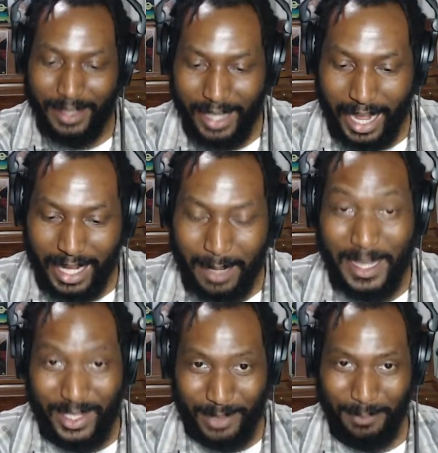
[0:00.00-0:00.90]

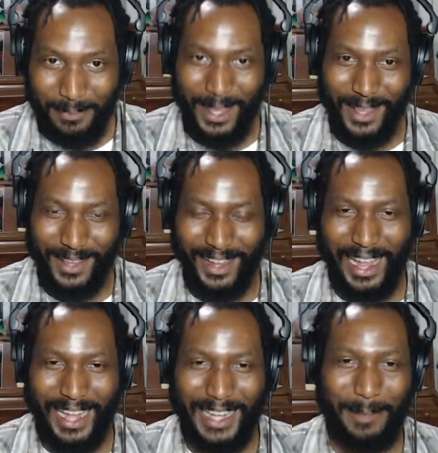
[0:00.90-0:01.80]

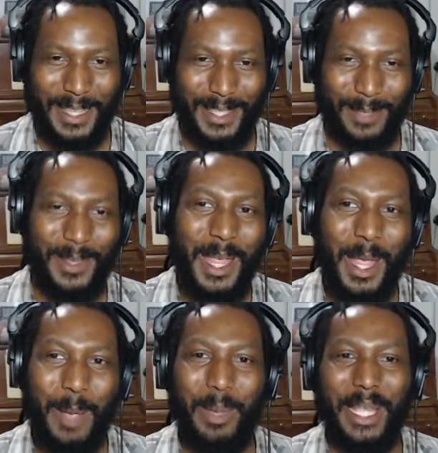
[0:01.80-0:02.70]
animism,
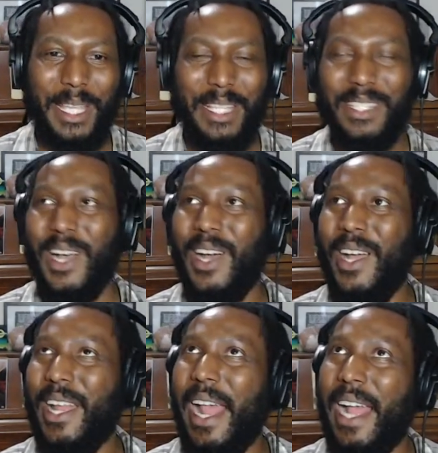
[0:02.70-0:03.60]
but he saw
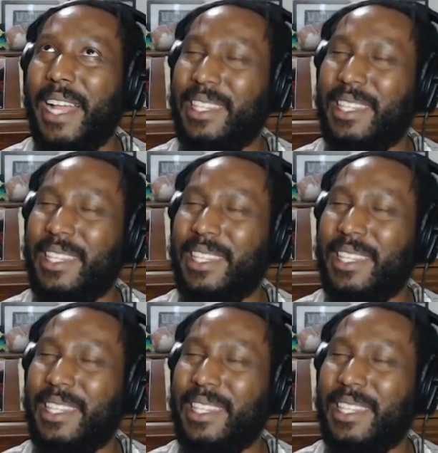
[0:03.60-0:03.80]
it as